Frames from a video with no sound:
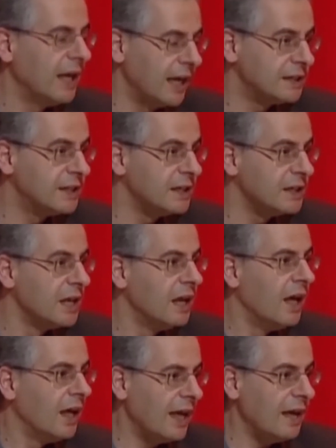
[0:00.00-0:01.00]
is that
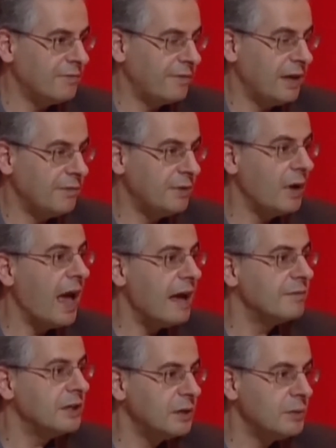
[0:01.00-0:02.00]
if, if you
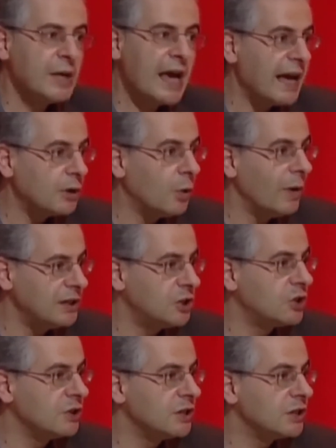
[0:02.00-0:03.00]
ever you get
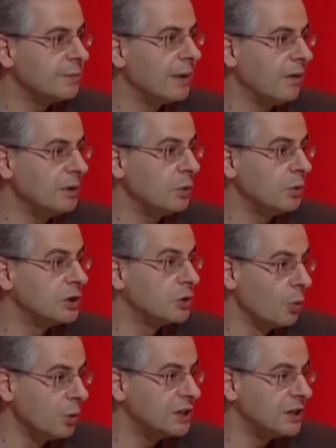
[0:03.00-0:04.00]
questions about your
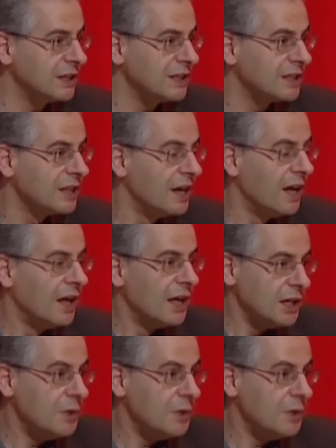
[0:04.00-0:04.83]
sources, mm.